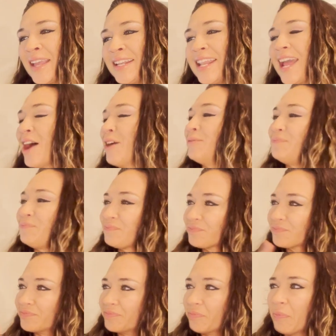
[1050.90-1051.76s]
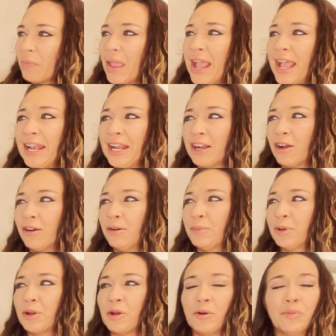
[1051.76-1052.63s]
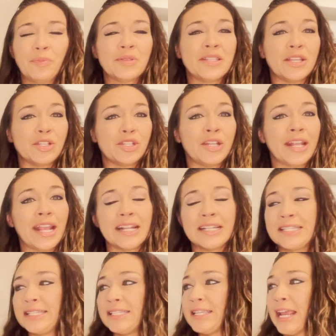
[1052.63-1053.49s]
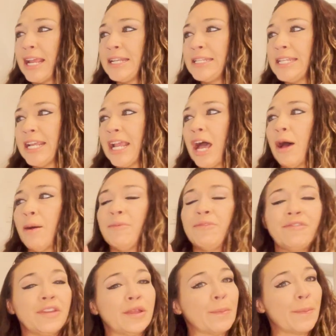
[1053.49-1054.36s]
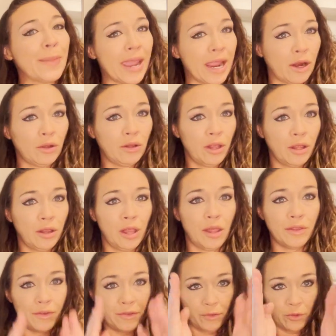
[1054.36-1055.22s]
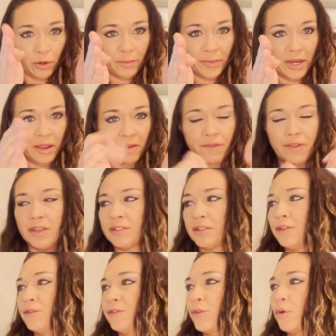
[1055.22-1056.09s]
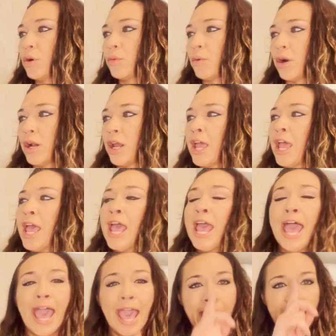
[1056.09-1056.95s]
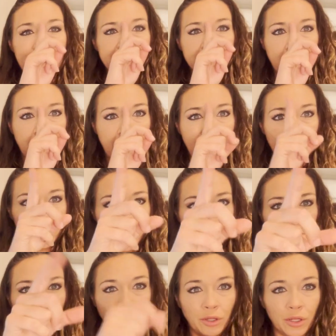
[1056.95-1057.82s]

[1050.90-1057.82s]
Now, anatomical position again, standing up, feet parallel on the floor, meaning facing forward. Head eye level,